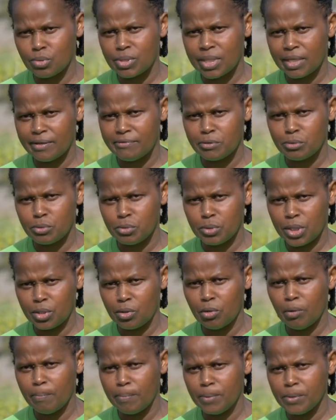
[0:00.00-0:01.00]
too tough to
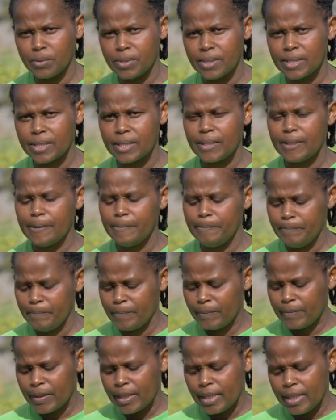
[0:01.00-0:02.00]
decompose,
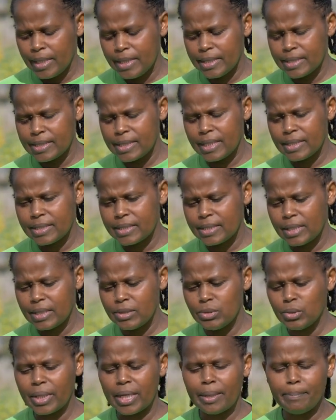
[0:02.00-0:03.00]
is that
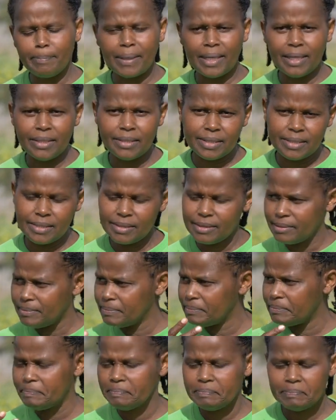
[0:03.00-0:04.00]
you can plant
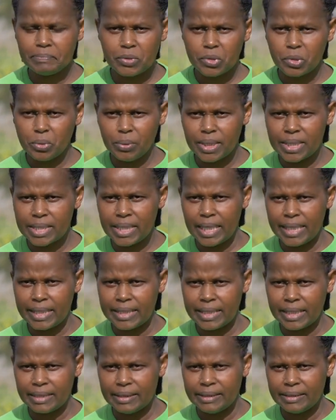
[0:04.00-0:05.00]
2 weeks
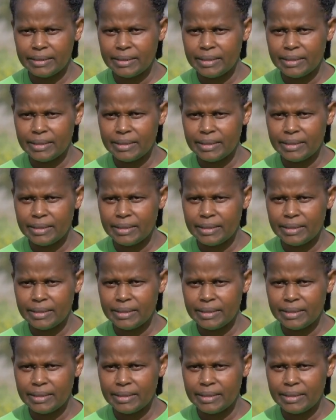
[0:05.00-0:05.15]
later.